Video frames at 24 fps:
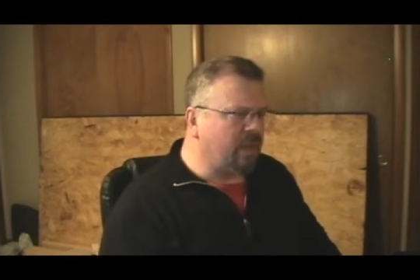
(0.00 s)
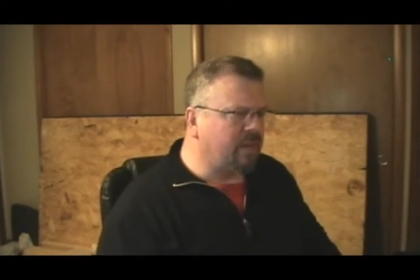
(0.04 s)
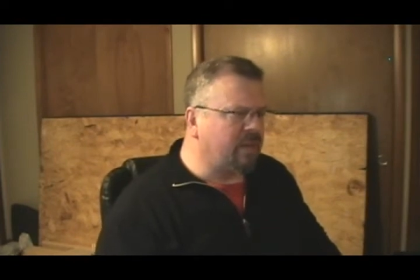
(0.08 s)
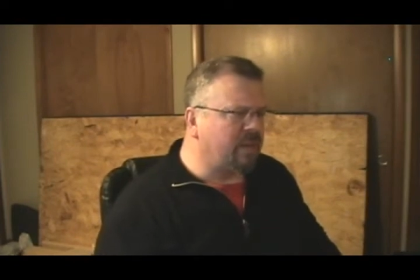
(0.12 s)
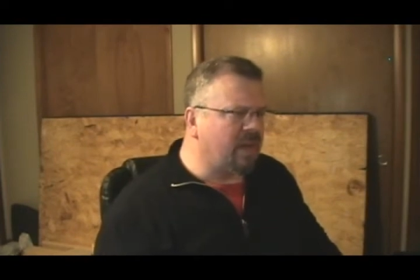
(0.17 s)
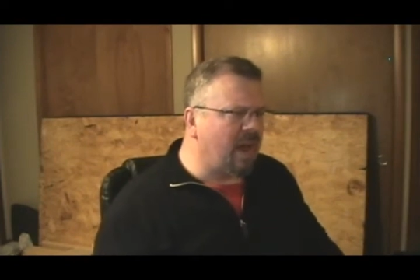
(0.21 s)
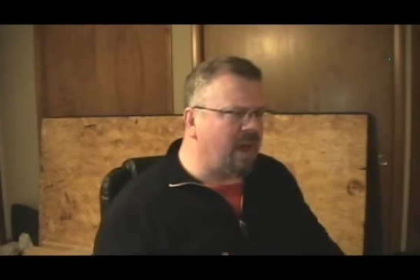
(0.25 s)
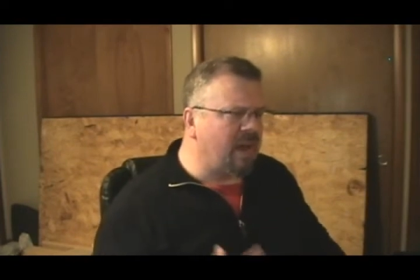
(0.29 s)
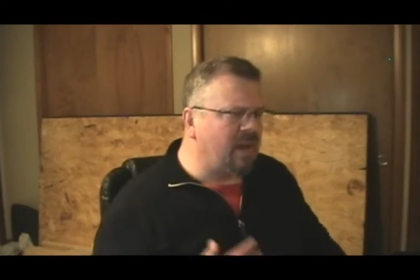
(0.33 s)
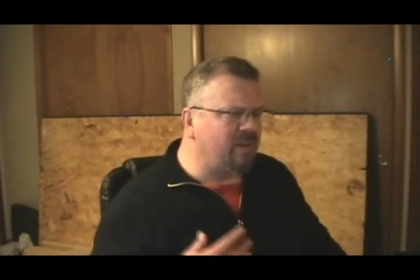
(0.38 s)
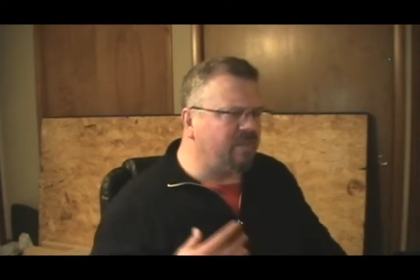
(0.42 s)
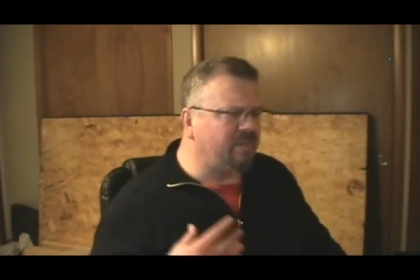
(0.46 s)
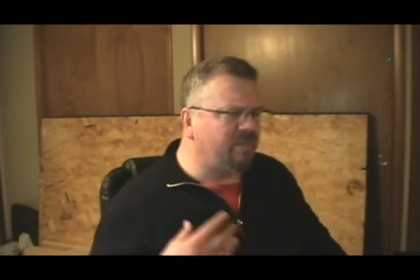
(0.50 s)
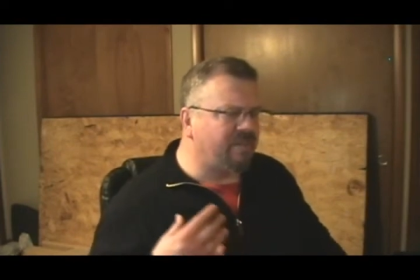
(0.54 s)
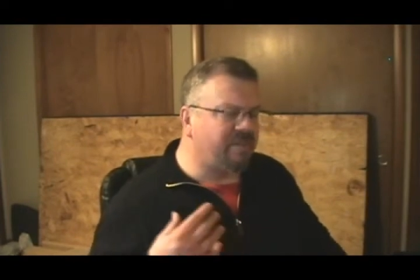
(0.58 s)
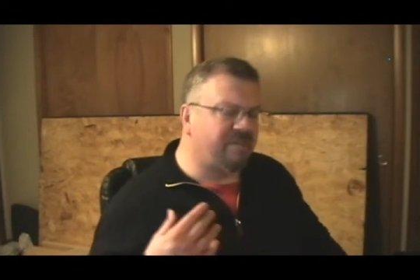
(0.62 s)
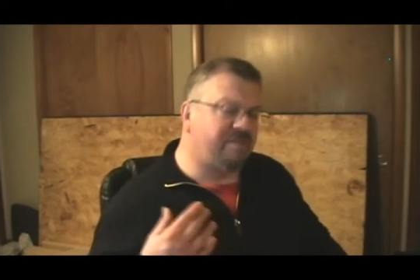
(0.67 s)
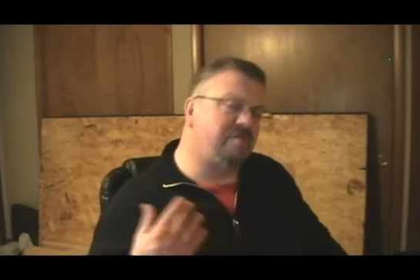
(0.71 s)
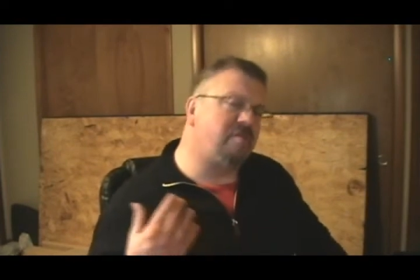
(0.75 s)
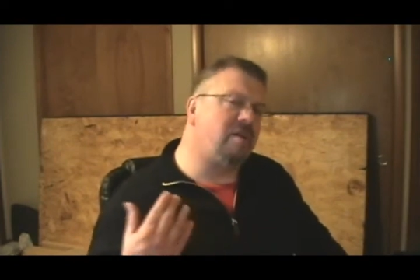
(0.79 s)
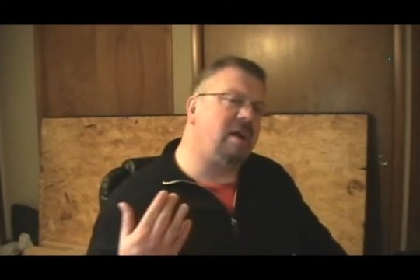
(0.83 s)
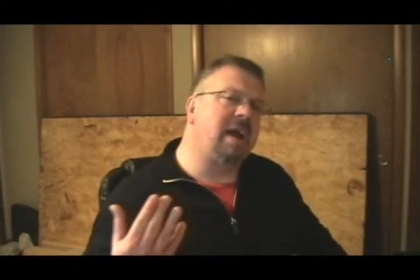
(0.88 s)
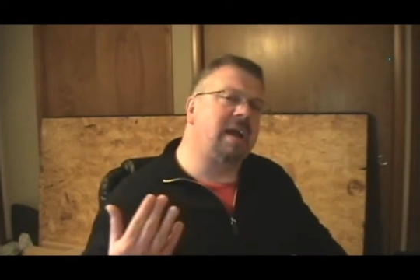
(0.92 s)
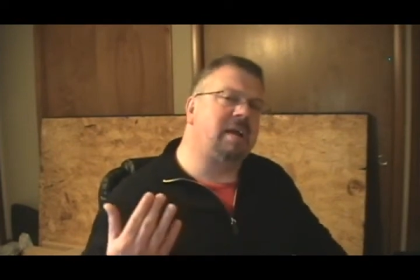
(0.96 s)
kind of a
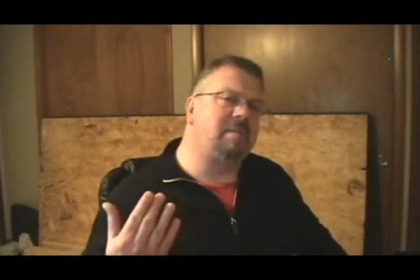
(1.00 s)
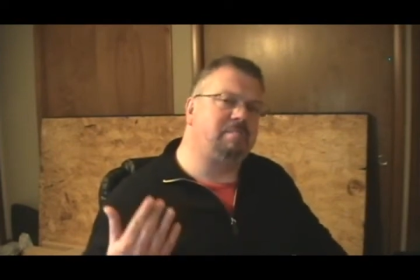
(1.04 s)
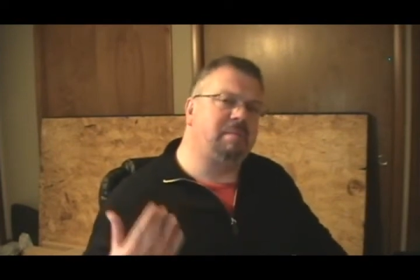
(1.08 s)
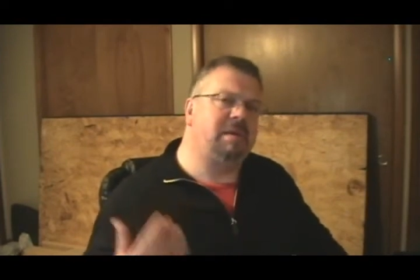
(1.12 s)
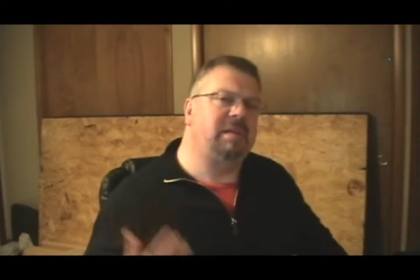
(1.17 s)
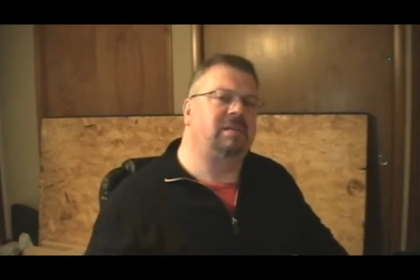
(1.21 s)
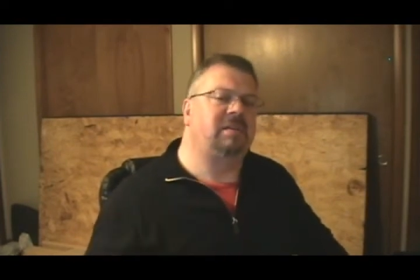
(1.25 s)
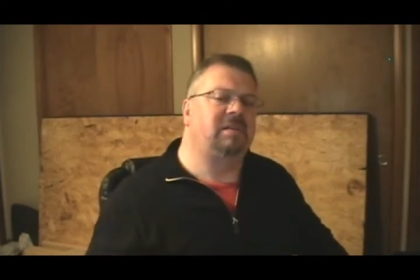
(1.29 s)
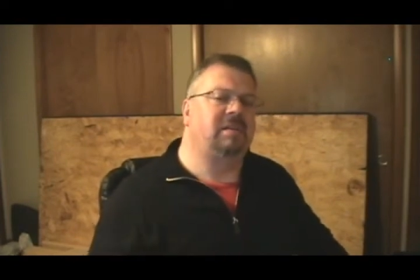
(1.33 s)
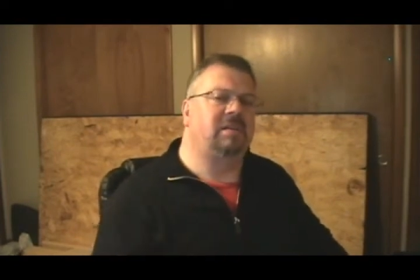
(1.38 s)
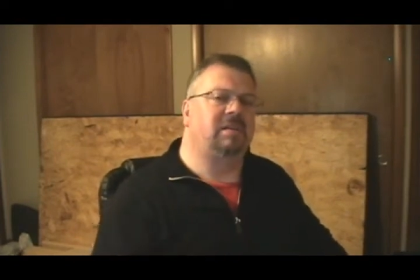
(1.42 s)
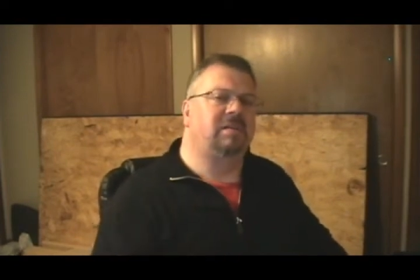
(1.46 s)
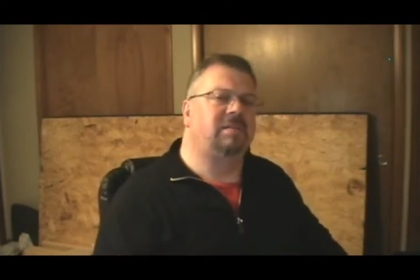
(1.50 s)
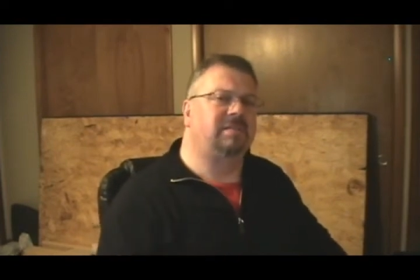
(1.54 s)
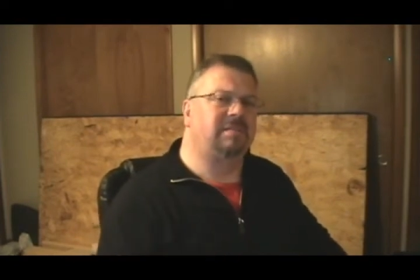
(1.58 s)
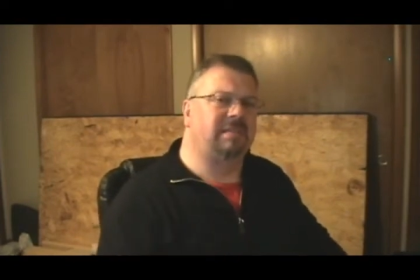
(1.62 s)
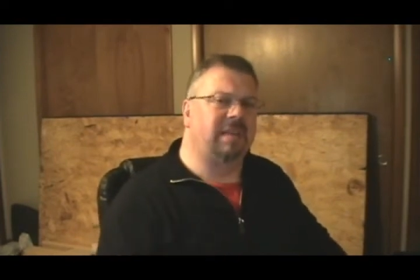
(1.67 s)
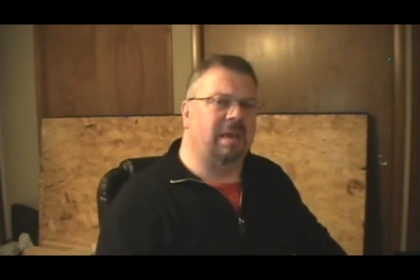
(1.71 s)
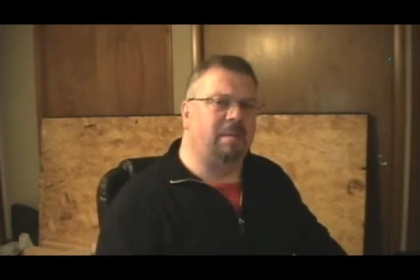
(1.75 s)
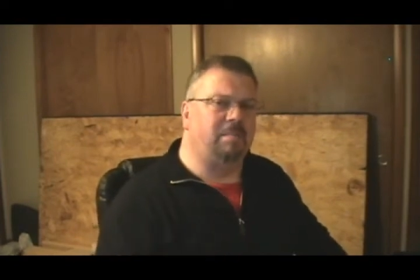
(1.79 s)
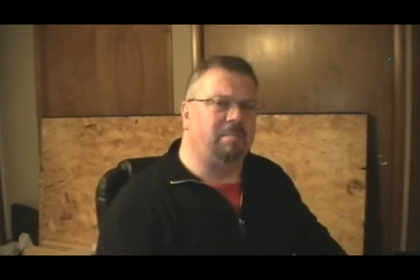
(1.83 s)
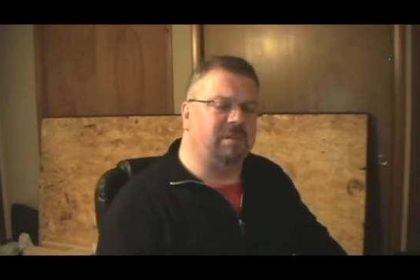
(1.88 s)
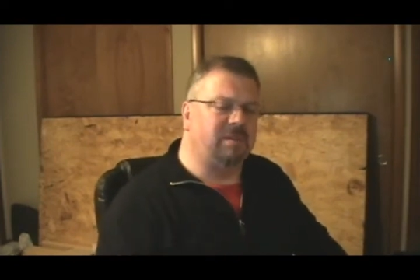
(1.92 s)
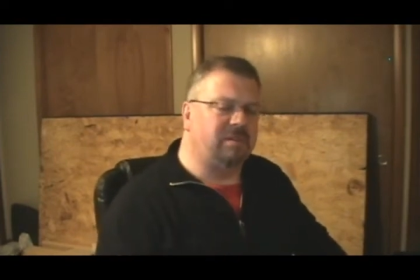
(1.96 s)
fragmented
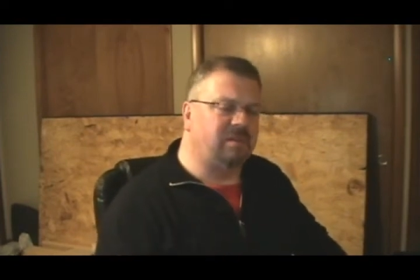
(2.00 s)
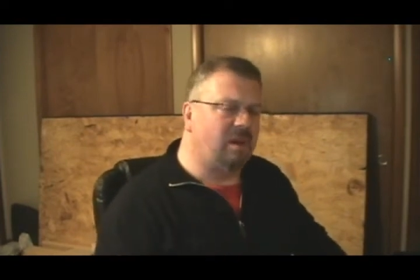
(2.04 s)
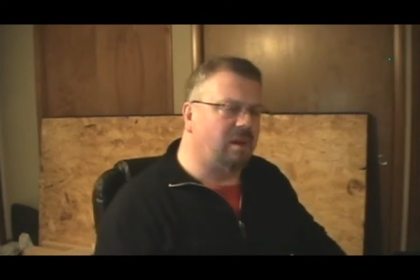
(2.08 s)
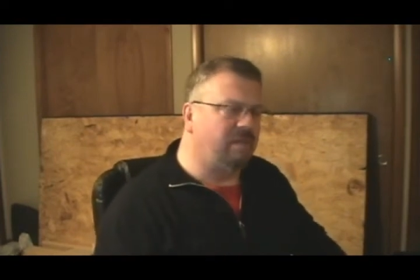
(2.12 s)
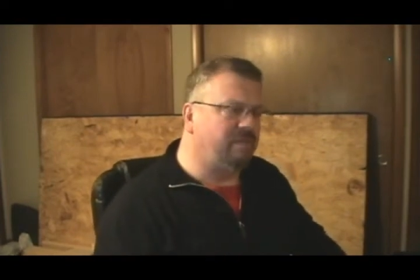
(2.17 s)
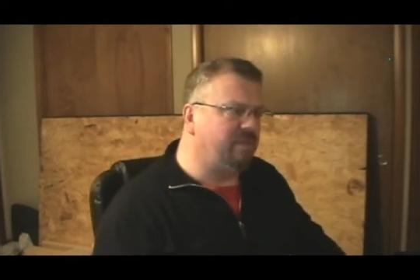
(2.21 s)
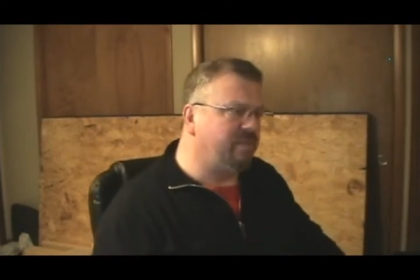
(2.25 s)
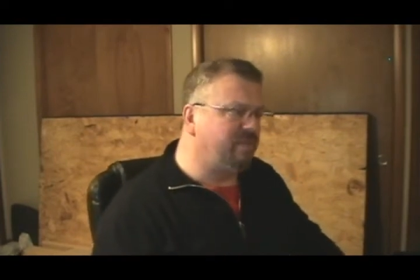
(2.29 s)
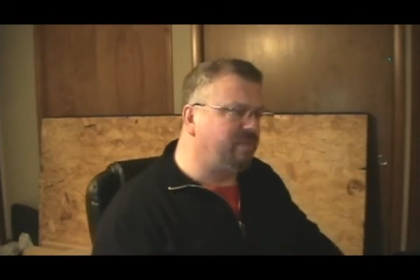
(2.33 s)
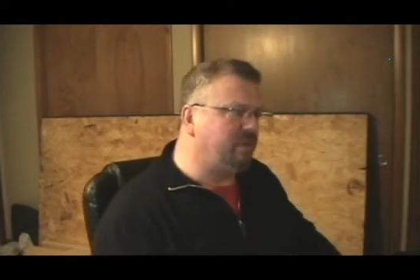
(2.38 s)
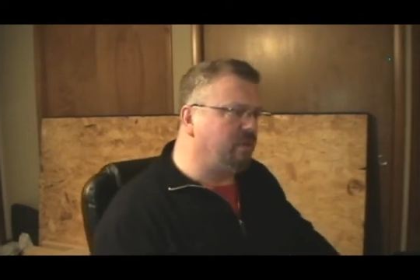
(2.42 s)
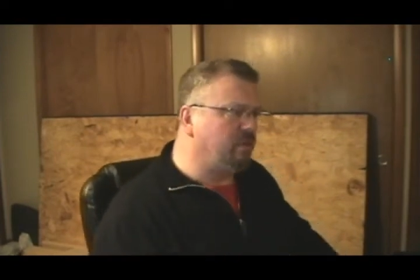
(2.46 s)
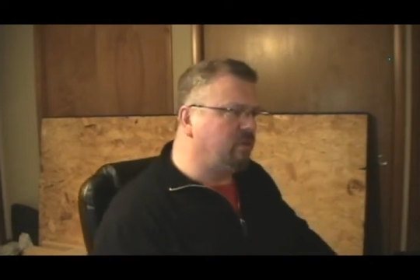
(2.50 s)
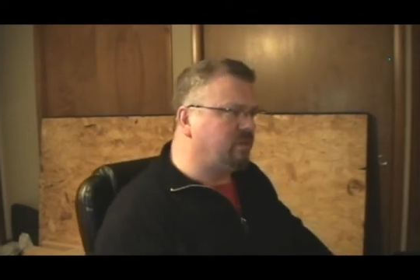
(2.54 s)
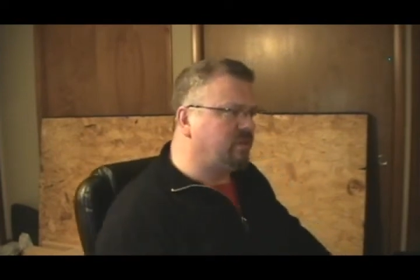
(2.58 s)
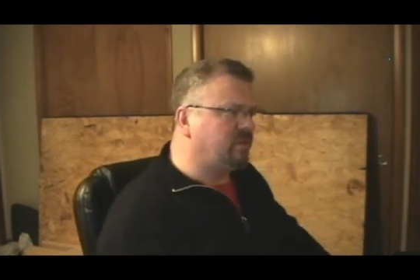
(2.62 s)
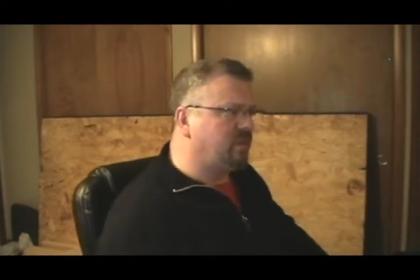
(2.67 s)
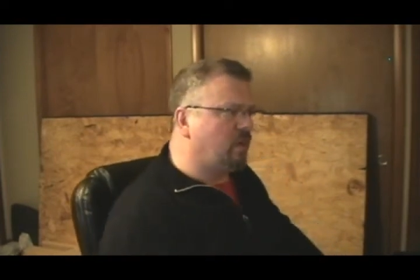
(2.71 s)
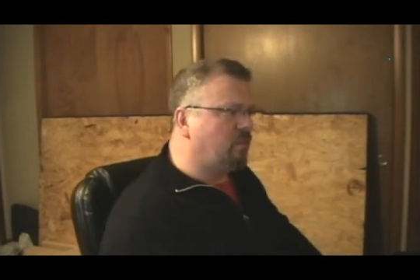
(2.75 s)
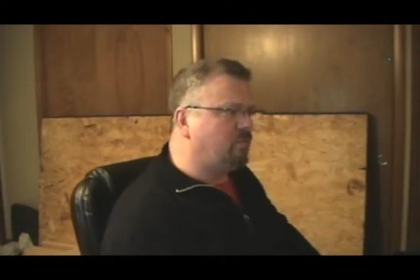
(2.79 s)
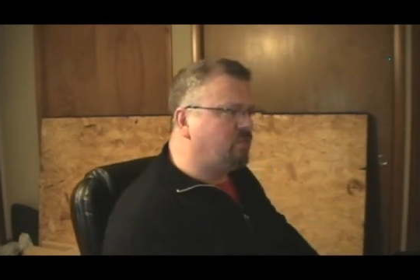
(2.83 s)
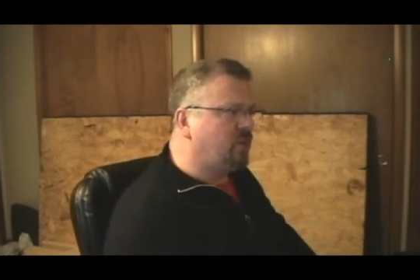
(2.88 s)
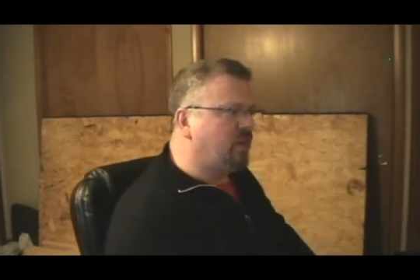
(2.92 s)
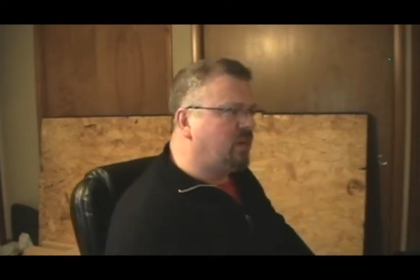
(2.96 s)
statement of the fugue
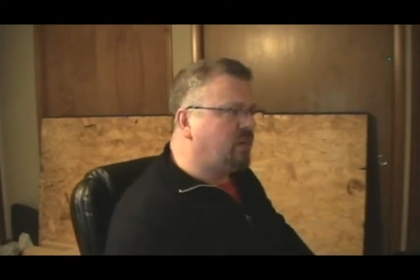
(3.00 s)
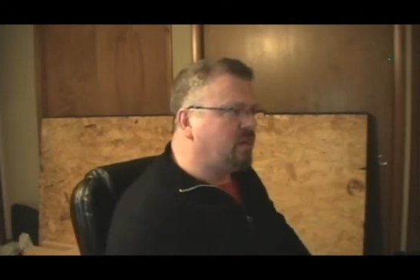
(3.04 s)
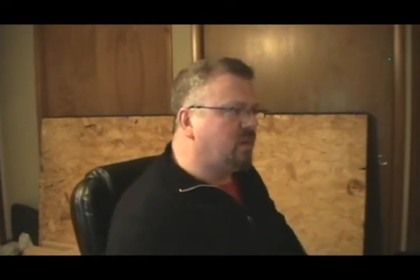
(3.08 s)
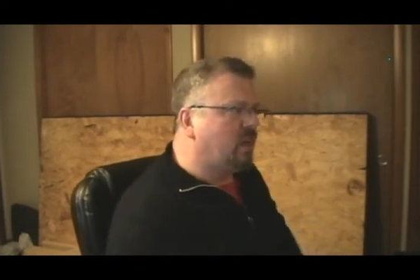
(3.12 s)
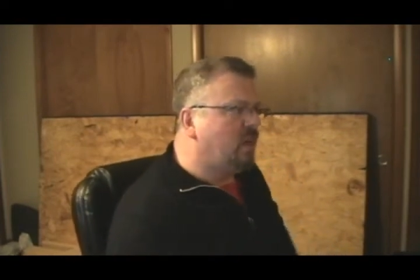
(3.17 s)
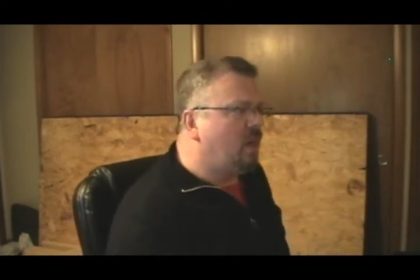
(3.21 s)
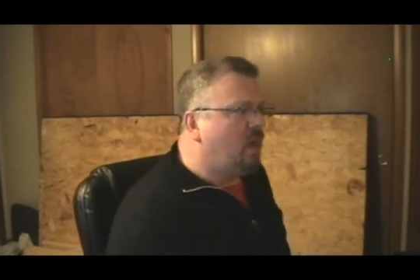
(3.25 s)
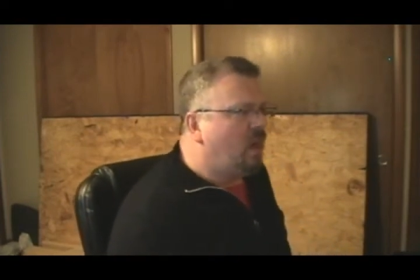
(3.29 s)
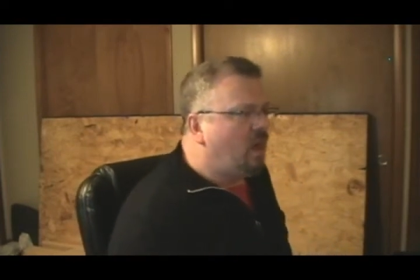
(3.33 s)
subject,